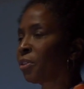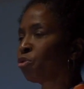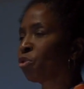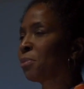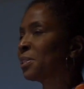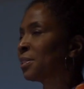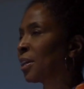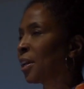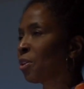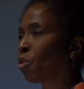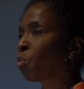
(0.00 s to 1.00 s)
dream
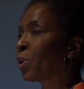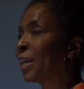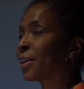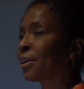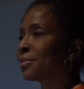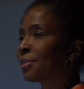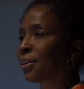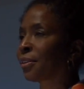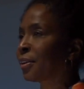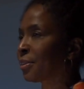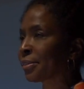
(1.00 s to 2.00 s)
state or waking
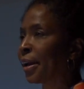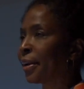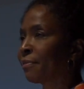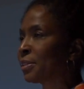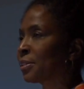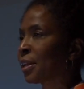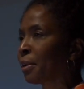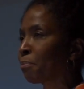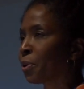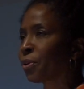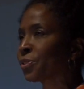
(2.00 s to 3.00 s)
state, like it's kind of the
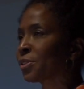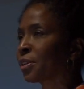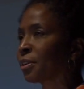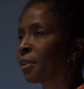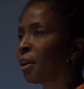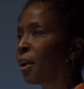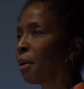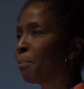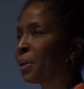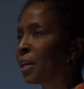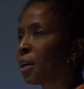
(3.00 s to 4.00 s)
same person,
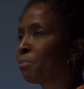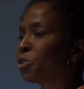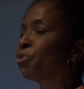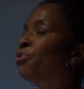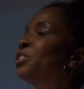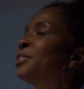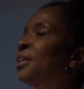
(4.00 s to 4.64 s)
but different